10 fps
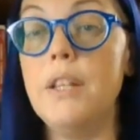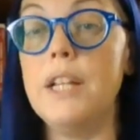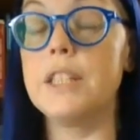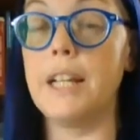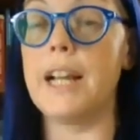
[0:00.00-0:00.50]

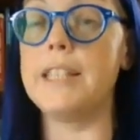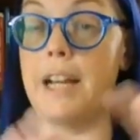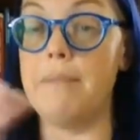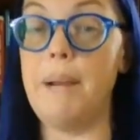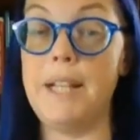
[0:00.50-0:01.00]
These, like I
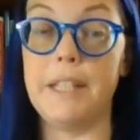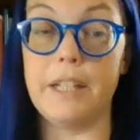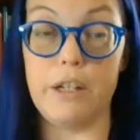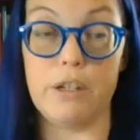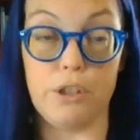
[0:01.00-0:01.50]
said, basic
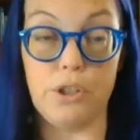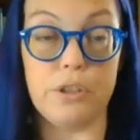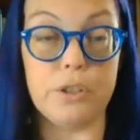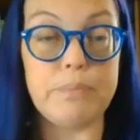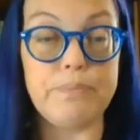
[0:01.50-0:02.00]

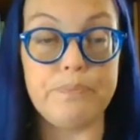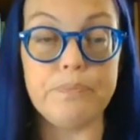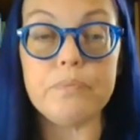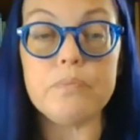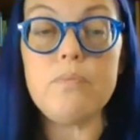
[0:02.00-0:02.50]
caricatures.
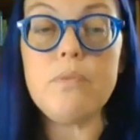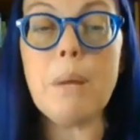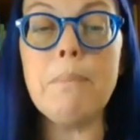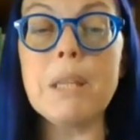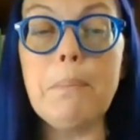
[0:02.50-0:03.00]

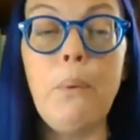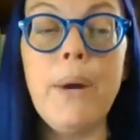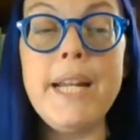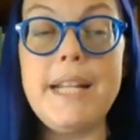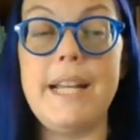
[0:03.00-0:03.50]
But the
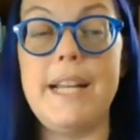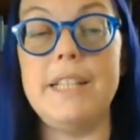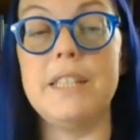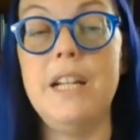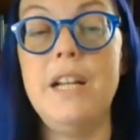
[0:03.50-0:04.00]
point
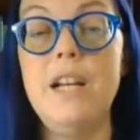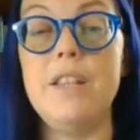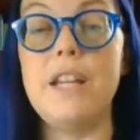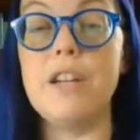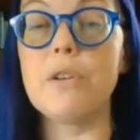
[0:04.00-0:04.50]
is
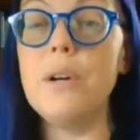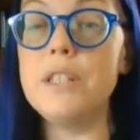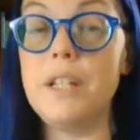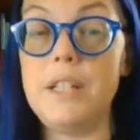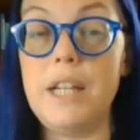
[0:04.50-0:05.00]
that you're going
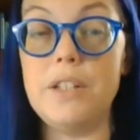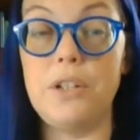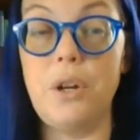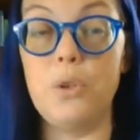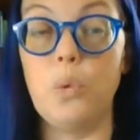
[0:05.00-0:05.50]
to need
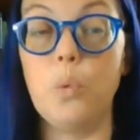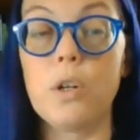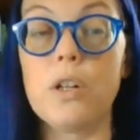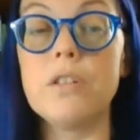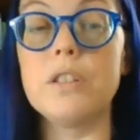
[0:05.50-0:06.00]
to know the
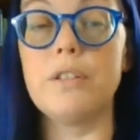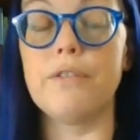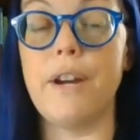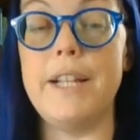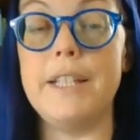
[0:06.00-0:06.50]
words, the
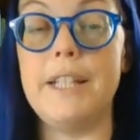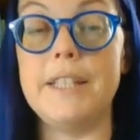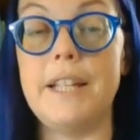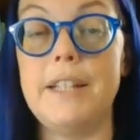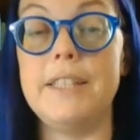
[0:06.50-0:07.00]

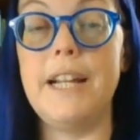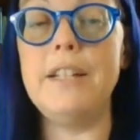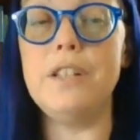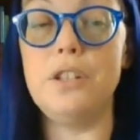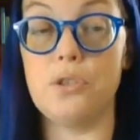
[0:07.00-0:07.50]
phrases, and the
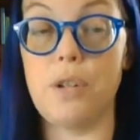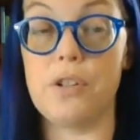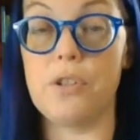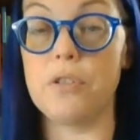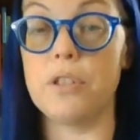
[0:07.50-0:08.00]
sentence
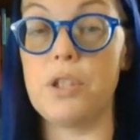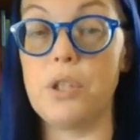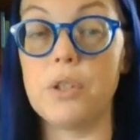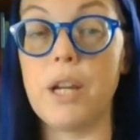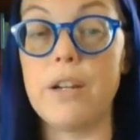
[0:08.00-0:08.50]
structures that
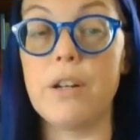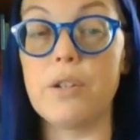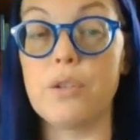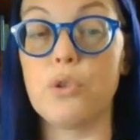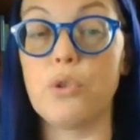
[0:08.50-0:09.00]
your
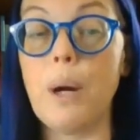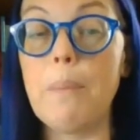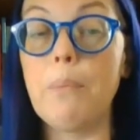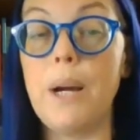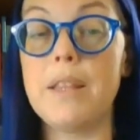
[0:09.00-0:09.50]
characters grew
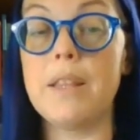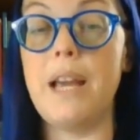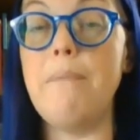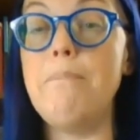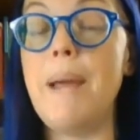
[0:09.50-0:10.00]
up with,
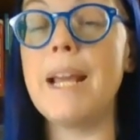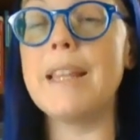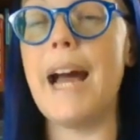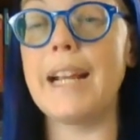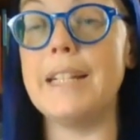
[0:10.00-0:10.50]
and make
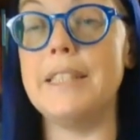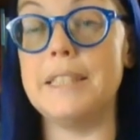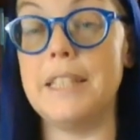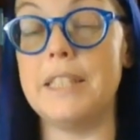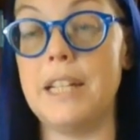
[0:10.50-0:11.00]
that
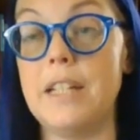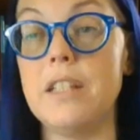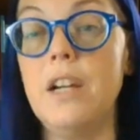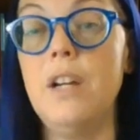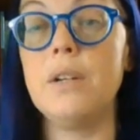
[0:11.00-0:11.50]
consistent.
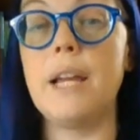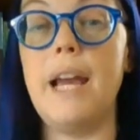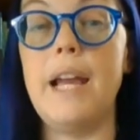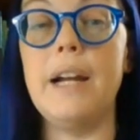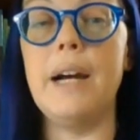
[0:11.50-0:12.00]

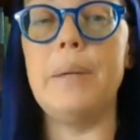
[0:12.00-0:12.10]
Okay.